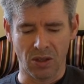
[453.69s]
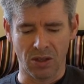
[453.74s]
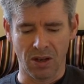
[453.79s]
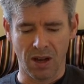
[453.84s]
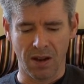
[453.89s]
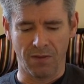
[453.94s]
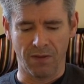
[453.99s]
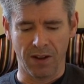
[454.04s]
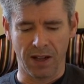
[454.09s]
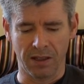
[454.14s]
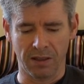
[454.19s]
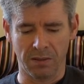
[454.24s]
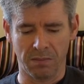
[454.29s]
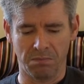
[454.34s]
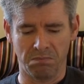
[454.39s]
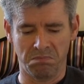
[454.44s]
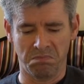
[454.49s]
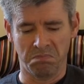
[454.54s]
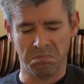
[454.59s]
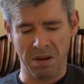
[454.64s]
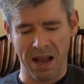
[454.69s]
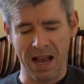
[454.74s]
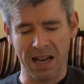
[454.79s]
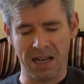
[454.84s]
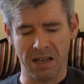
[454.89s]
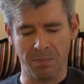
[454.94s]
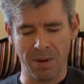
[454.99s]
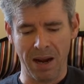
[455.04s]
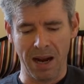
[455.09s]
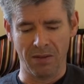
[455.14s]
and I felt
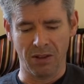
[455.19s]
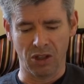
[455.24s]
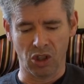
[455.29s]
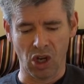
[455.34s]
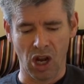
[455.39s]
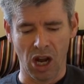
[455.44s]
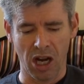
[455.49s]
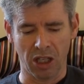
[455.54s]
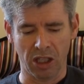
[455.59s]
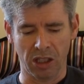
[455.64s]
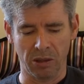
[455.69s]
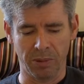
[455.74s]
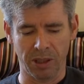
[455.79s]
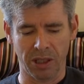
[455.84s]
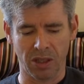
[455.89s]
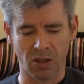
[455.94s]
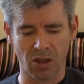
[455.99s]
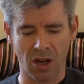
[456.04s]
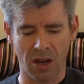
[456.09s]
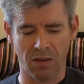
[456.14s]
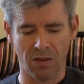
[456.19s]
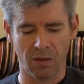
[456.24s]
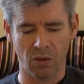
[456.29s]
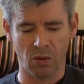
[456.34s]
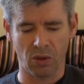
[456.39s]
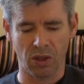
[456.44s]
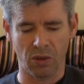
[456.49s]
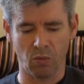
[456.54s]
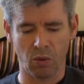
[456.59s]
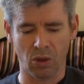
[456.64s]
bad about the title because I
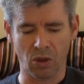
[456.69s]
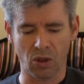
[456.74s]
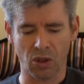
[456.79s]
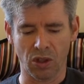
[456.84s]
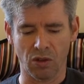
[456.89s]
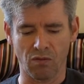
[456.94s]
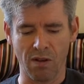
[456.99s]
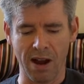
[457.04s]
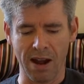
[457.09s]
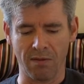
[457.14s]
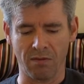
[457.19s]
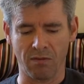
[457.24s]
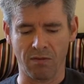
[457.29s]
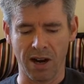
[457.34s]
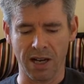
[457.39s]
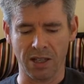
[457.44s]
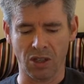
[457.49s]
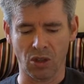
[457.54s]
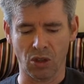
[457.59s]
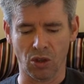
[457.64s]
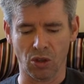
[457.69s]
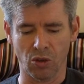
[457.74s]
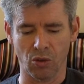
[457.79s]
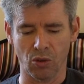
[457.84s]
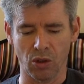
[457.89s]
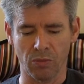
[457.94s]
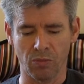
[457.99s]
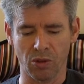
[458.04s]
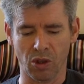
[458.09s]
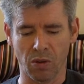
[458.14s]
thought it wasn't a rat race at
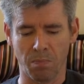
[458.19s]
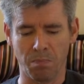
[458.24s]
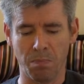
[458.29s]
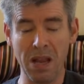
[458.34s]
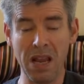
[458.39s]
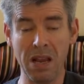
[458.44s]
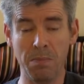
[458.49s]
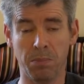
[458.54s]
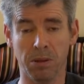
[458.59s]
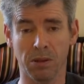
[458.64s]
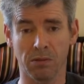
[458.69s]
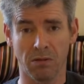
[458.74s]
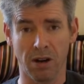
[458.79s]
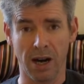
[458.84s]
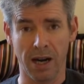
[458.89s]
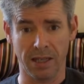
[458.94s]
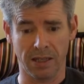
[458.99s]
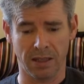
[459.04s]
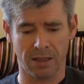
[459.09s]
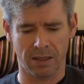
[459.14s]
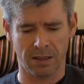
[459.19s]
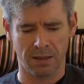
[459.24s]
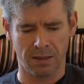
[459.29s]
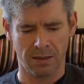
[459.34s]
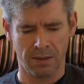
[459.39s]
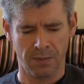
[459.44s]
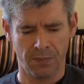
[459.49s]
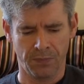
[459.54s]
all, it was a people race.